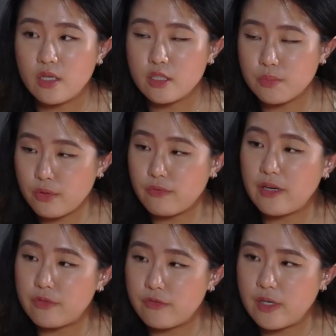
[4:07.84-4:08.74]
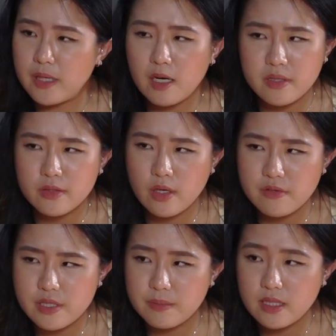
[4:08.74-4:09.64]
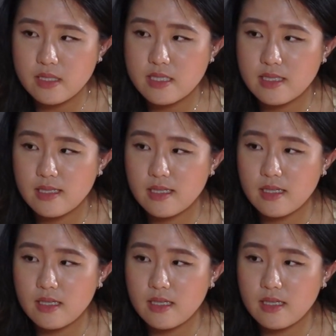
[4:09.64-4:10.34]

in yeah. order to provide for a family. How many do you have siblings? I